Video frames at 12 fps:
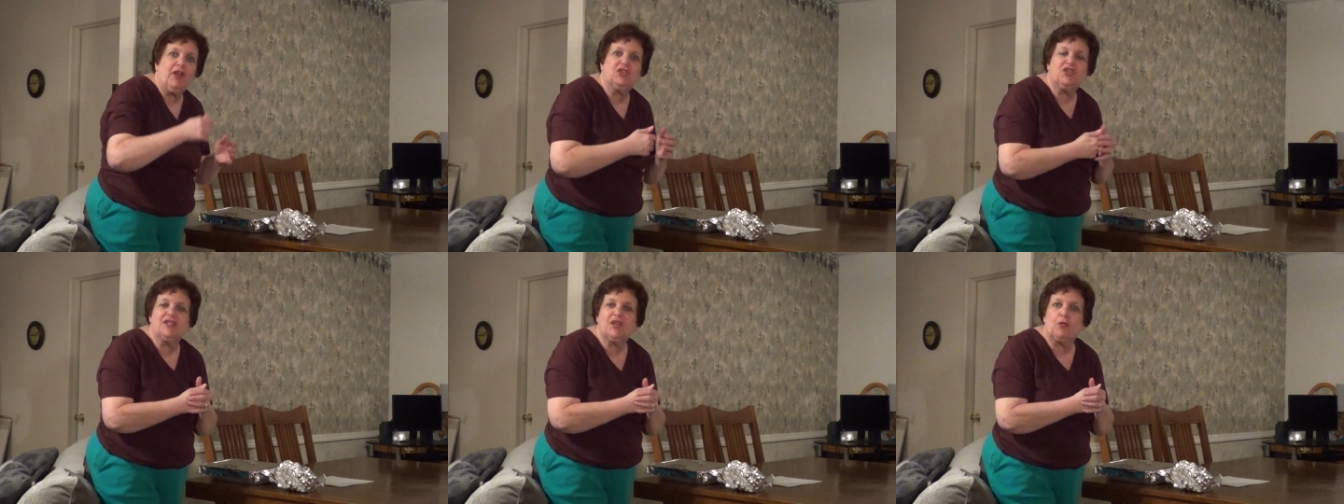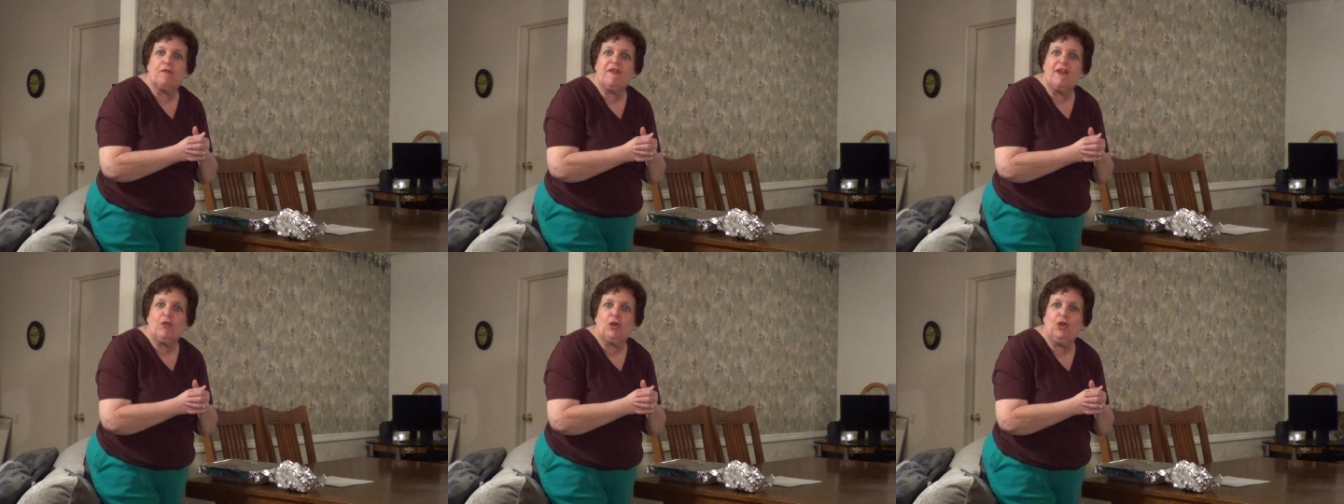She said her
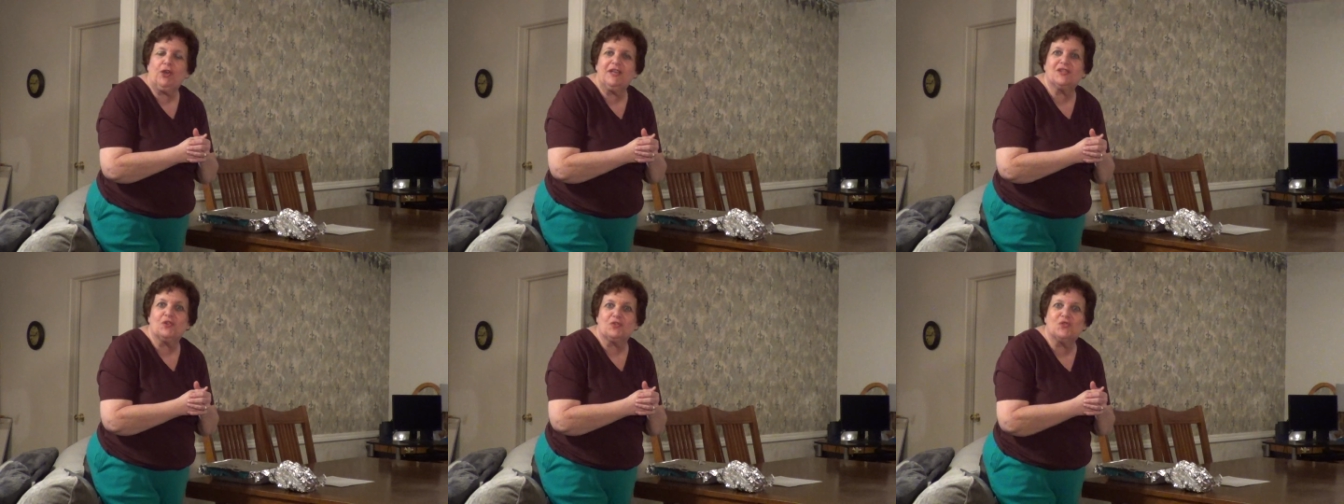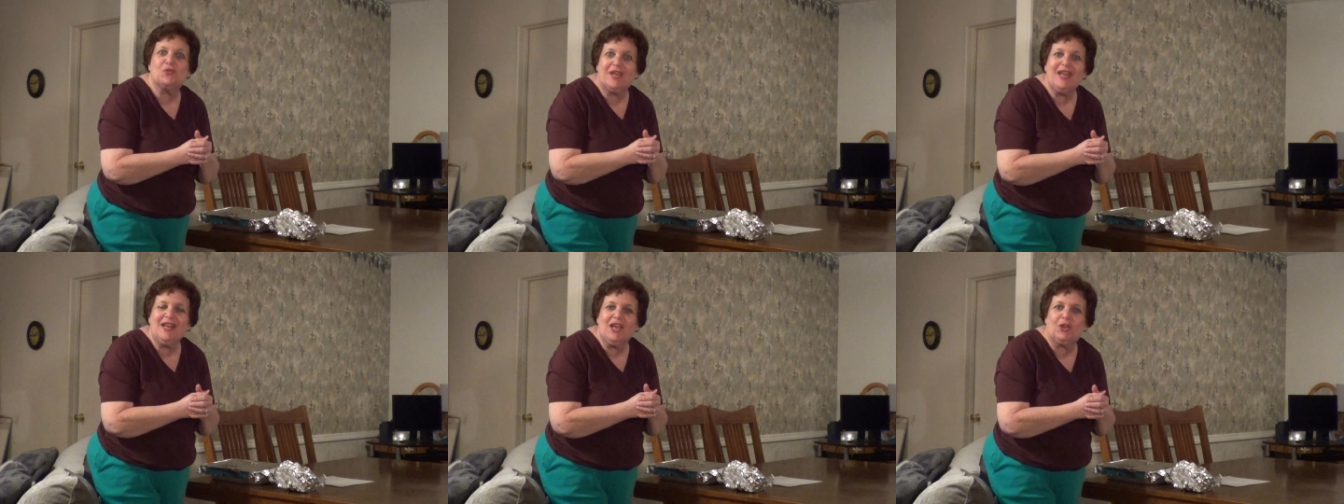favorite cookies are
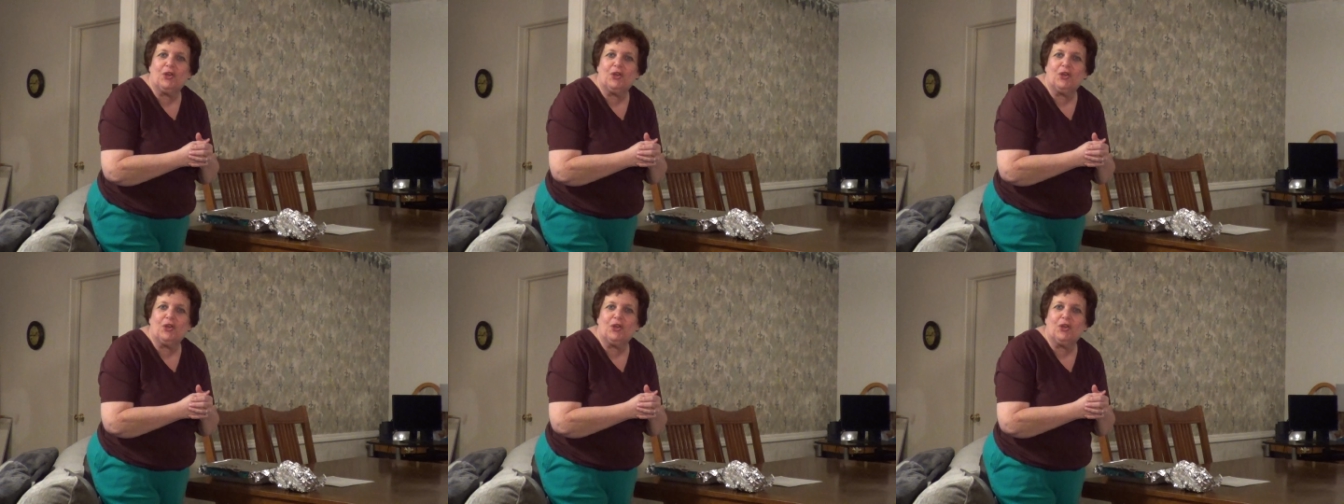zucchini